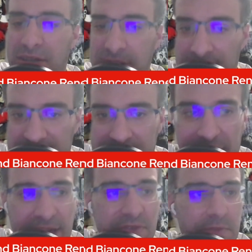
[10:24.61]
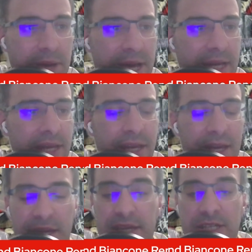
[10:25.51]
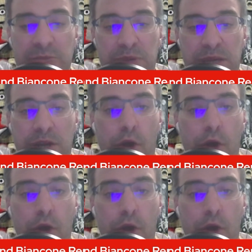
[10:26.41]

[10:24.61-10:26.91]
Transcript: glad to have him back. He has been a